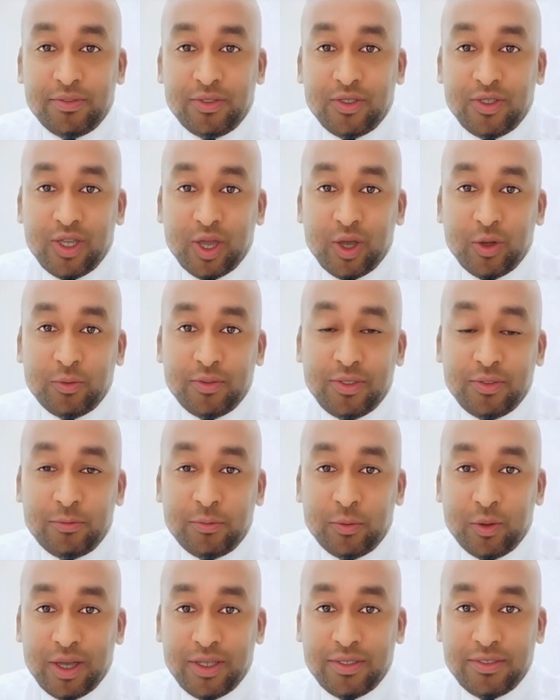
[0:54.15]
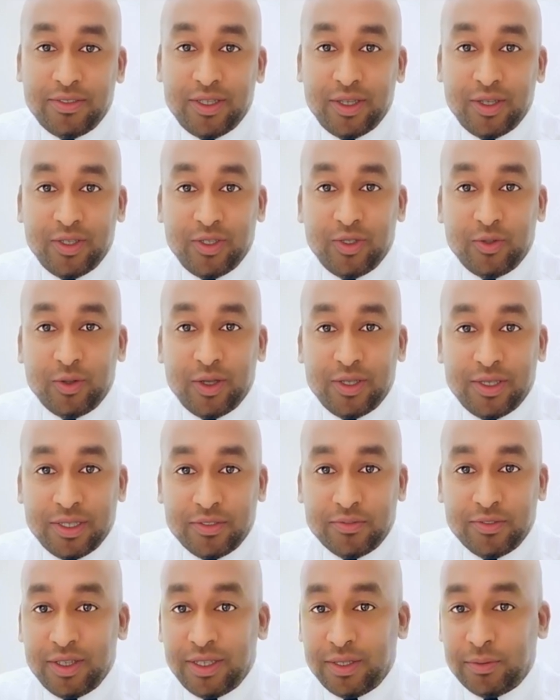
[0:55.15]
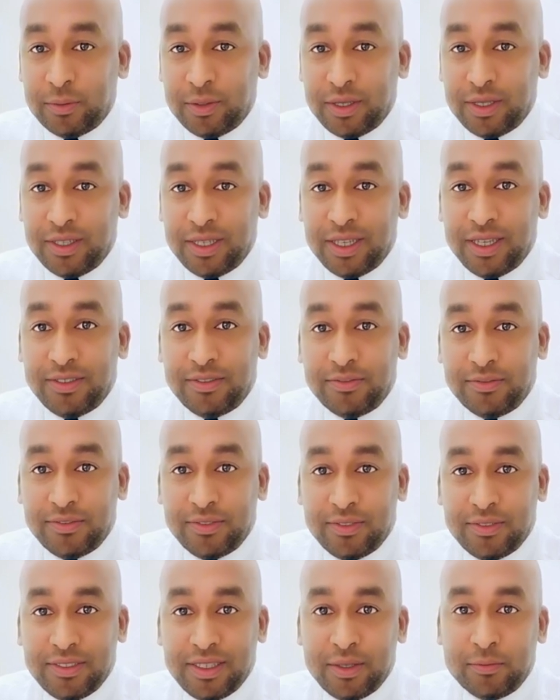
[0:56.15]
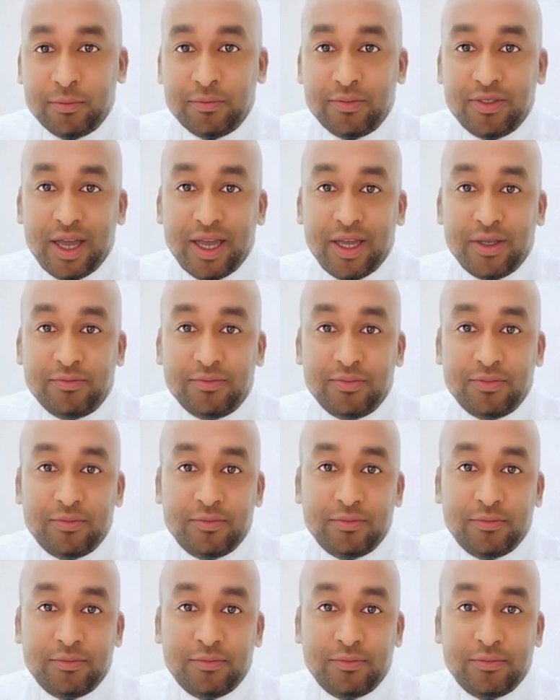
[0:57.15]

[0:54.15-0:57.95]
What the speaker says: Choose and press on address availability. Step 5.